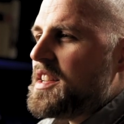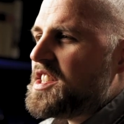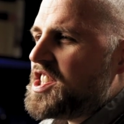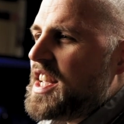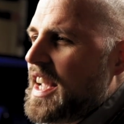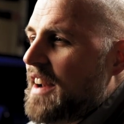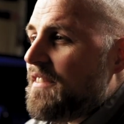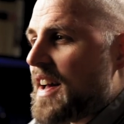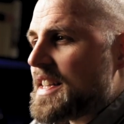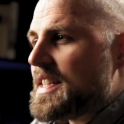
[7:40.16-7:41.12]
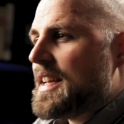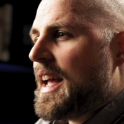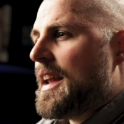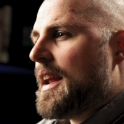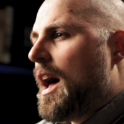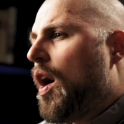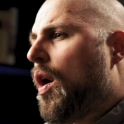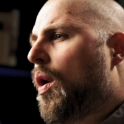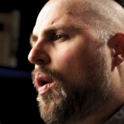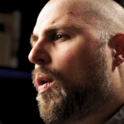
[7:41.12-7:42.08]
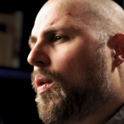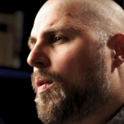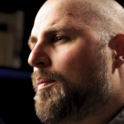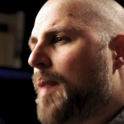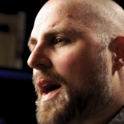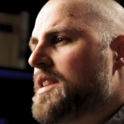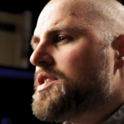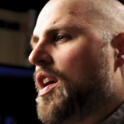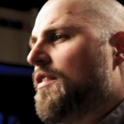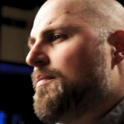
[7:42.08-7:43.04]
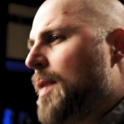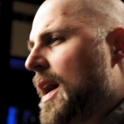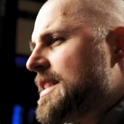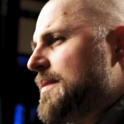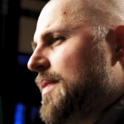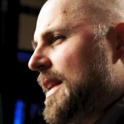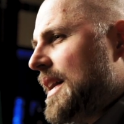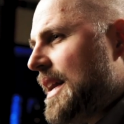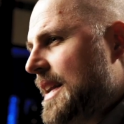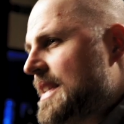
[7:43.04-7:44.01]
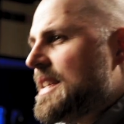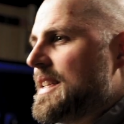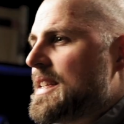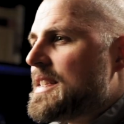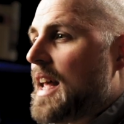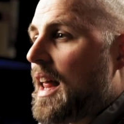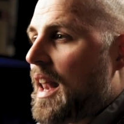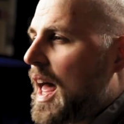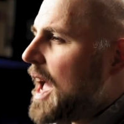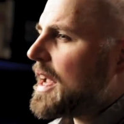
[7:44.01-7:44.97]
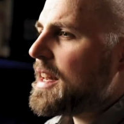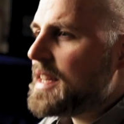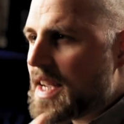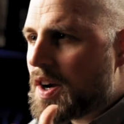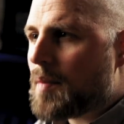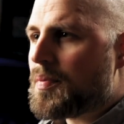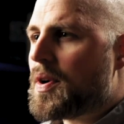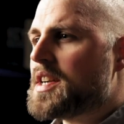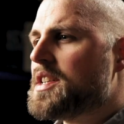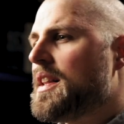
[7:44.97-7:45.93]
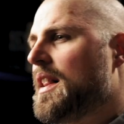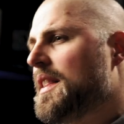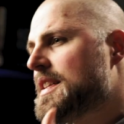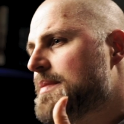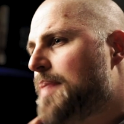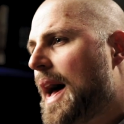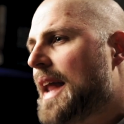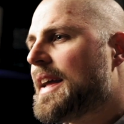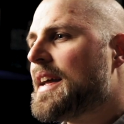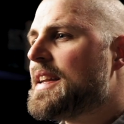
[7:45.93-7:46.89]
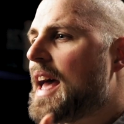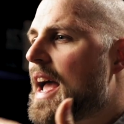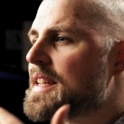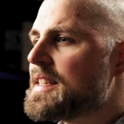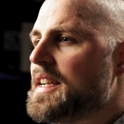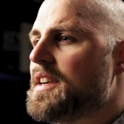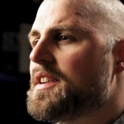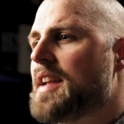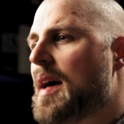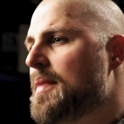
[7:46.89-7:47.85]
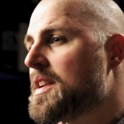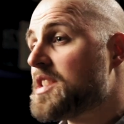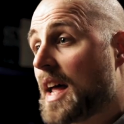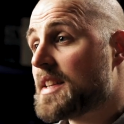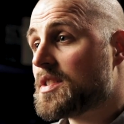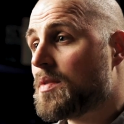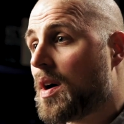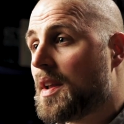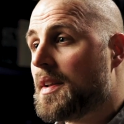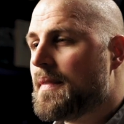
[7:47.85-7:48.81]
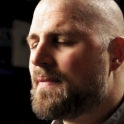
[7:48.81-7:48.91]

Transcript: She investigated a whole bunch of possible incidents like decompression illness, panic attacks, ear damage, and so on.